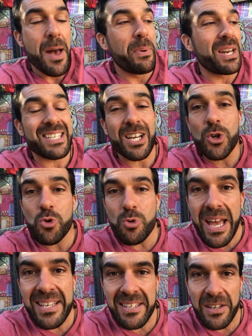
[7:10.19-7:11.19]
But it's
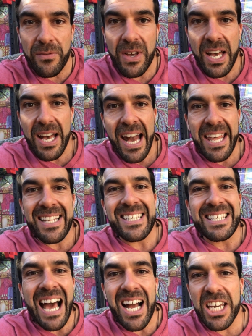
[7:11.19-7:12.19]
aggressive and it's
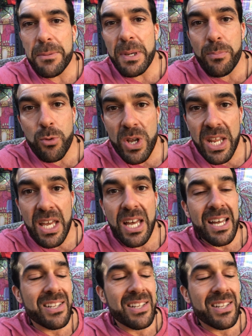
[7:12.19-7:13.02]
not gonna be pretty.